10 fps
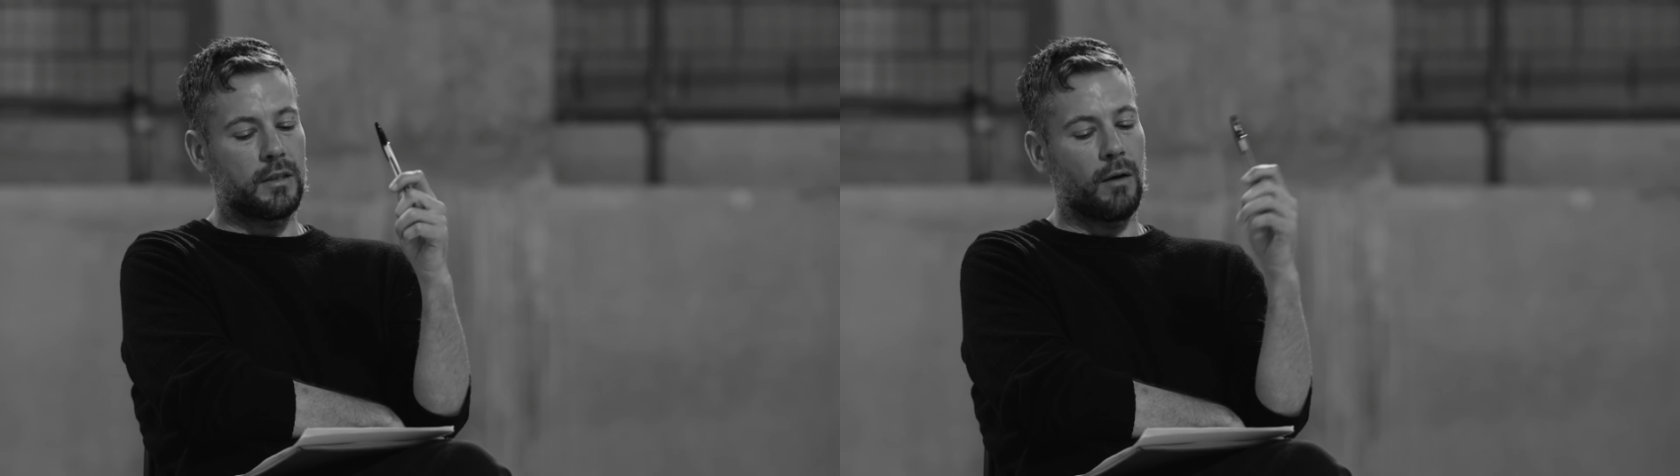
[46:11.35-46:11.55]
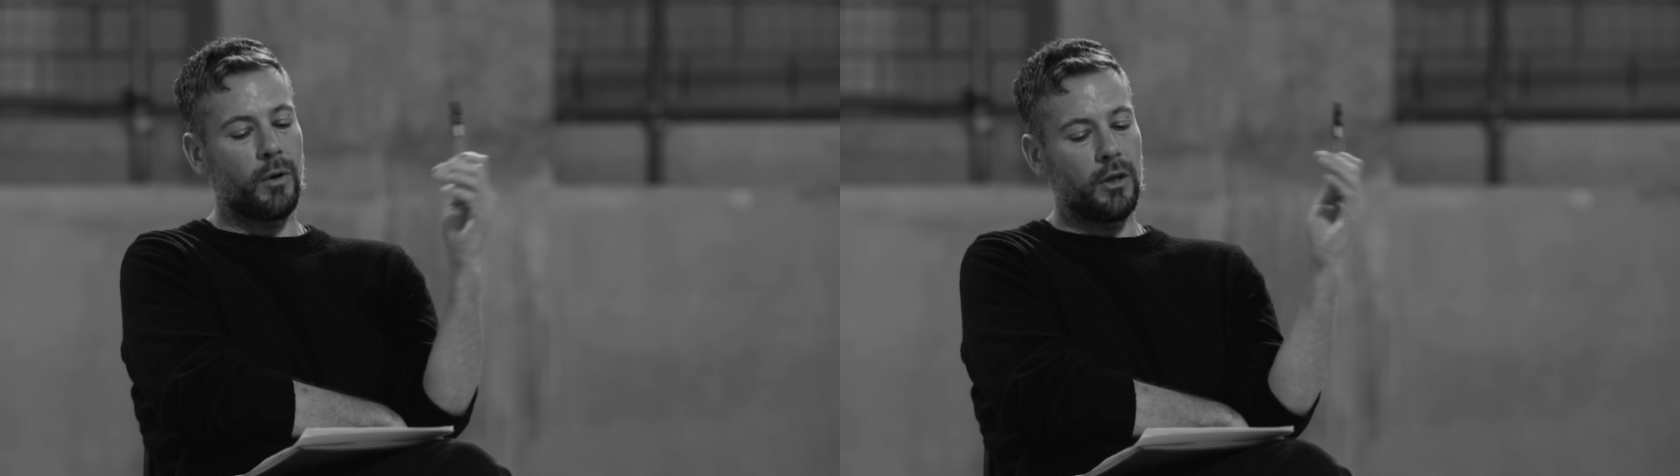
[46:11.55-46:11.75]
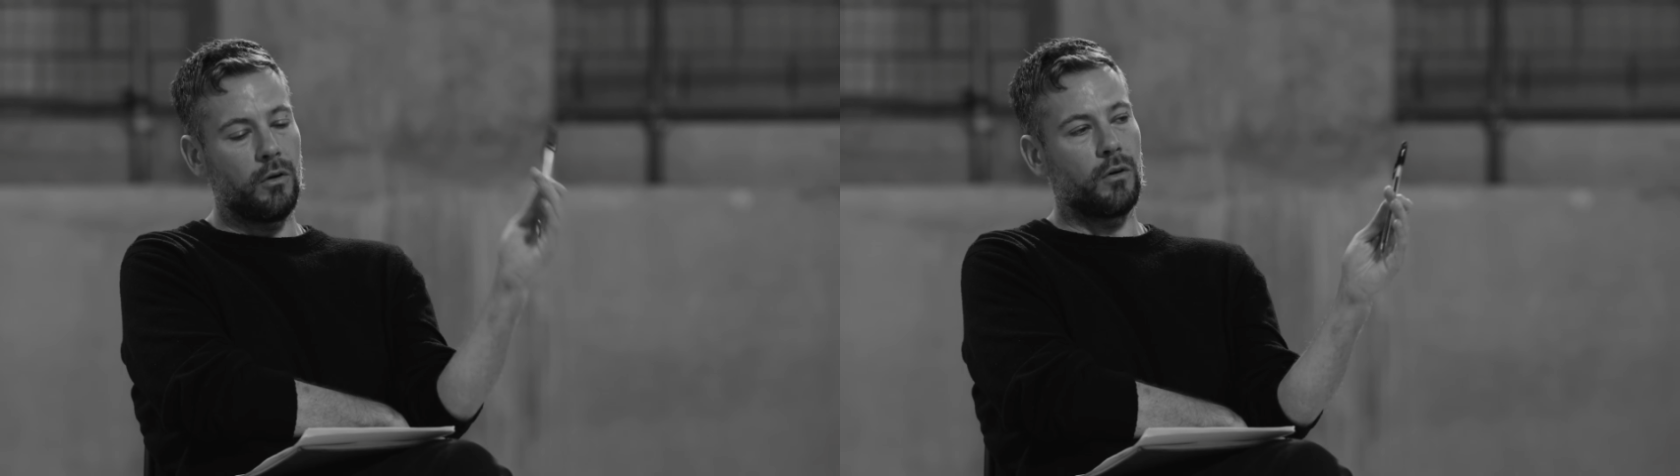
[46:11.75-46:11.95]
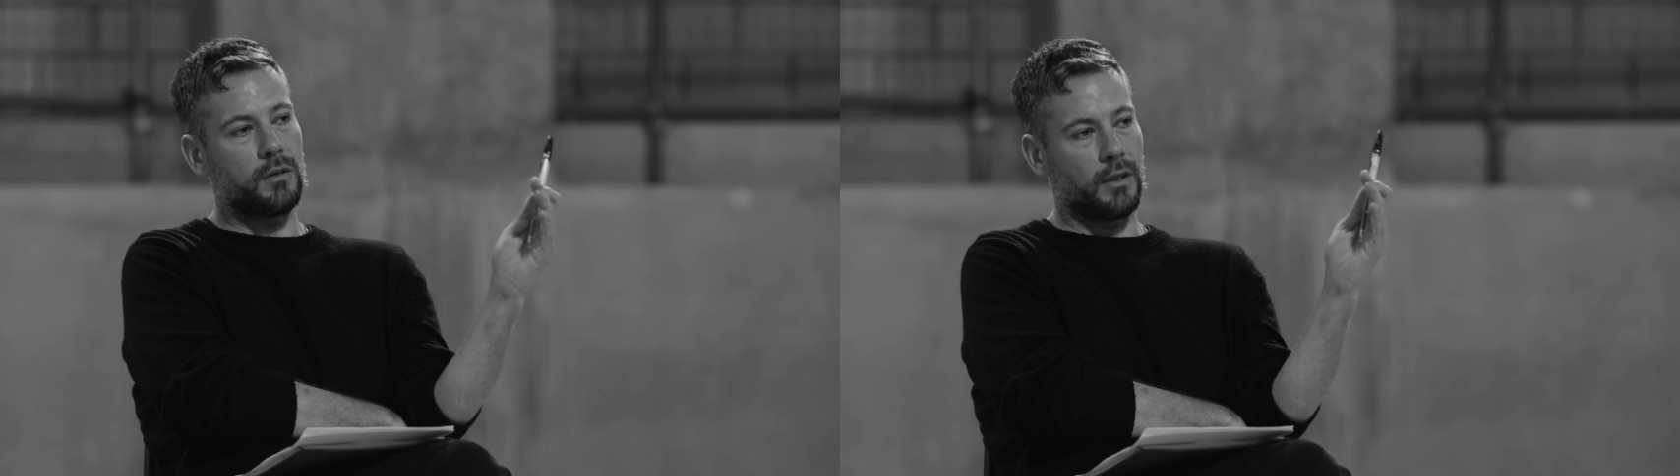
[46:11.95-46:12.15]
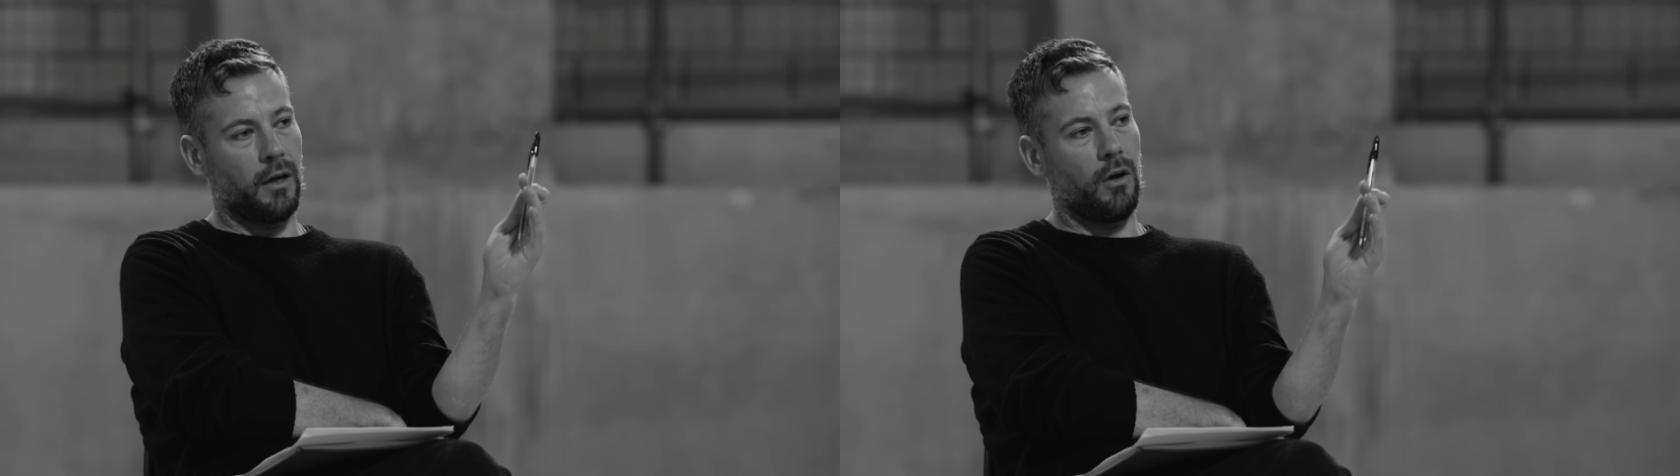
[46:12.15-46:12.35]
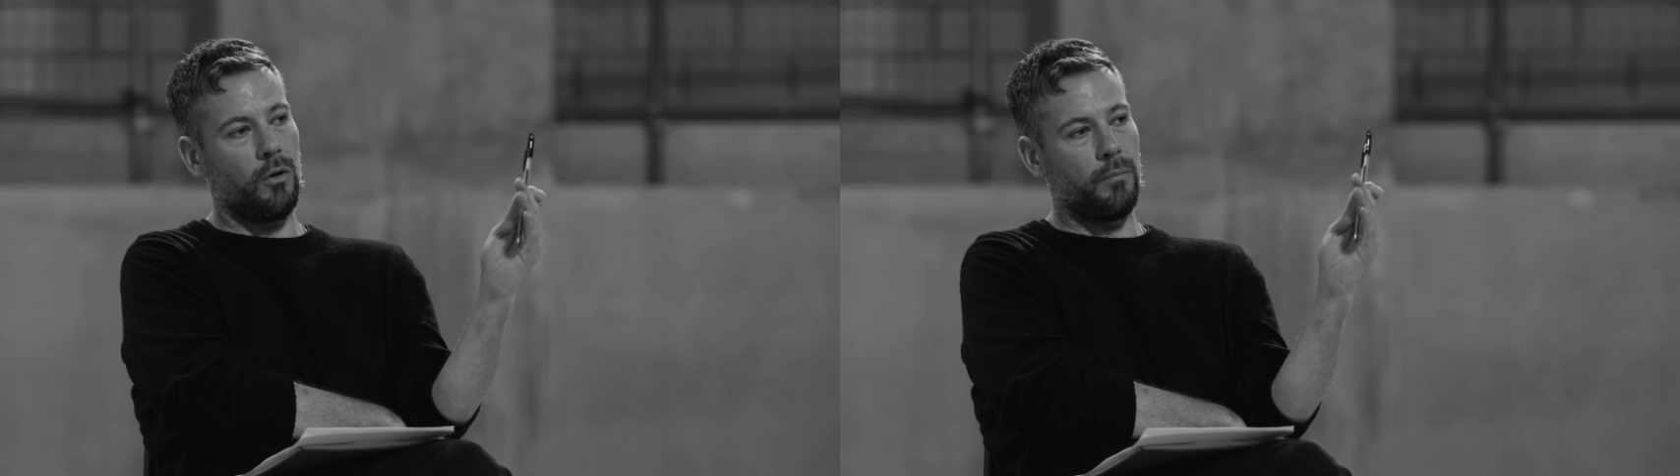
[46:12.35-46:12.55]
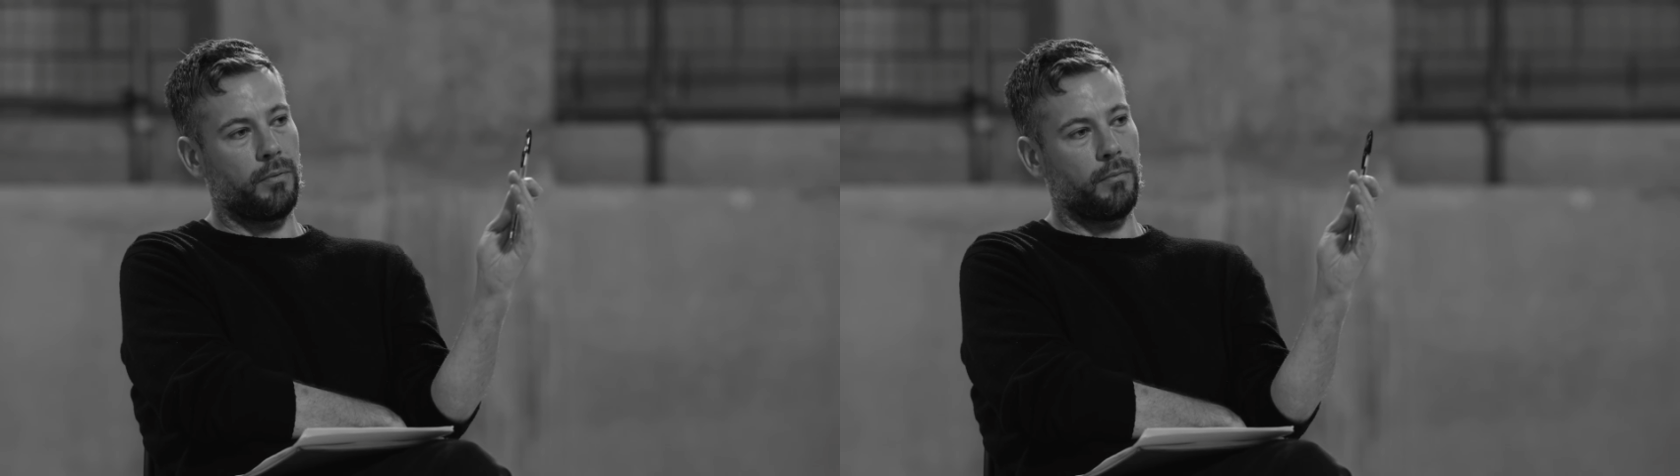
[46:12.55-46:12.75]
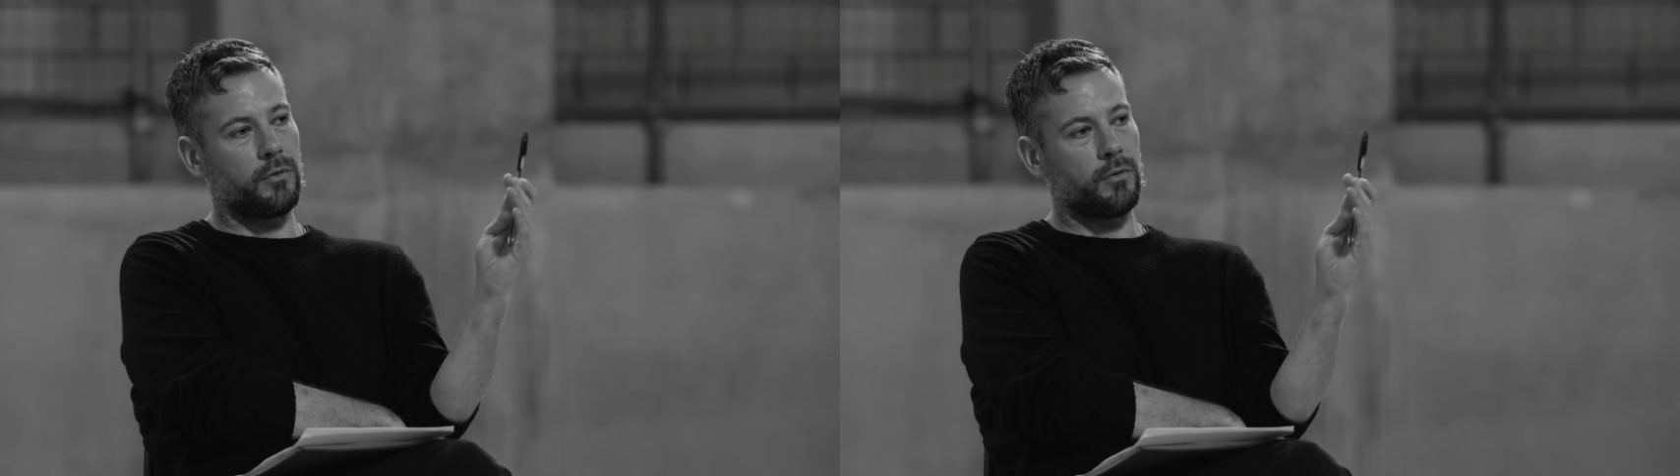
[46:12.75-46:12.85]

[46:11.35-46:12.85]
that where you look to get hope?